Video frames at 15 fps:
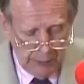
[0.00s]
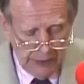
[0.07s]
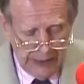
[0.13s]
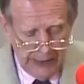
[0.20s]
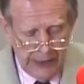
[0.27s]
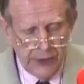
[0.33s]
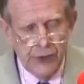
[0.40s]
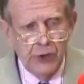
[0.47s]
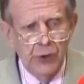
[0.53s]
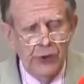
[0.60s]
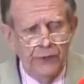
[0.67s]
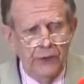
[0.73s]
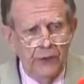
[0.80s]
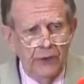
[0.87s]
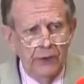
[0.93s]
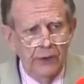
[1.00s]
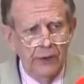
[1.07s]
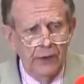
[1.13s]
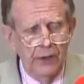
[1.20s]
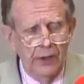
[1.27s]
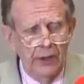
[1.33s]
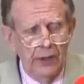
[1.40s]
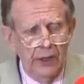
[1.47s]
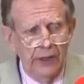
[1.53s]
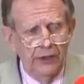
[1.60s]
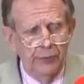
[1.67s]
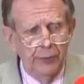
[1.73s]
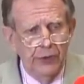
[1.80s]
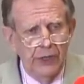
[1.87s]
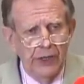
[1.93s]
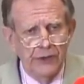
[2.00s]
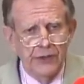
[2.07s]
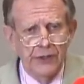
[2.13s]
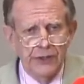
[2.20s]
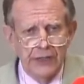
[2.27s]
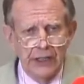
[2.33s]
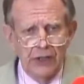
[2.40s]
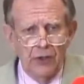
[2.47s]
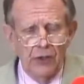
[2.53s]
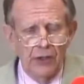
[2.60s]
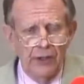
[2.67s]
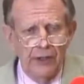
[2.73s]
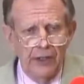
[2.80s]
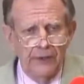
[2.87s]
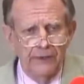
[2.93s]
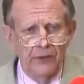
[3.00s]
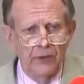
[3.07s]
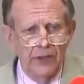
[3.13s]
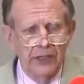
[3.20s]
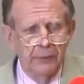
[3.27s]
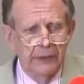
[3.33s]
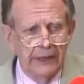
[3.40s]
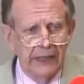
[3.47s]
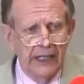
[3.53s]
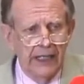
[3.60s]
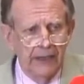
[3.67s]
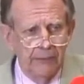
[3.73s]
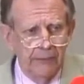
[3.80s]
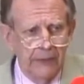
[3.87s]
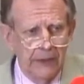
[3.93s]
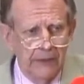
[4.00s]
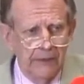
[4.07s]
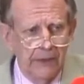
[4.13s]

by his youthful experiences, and th therefore he became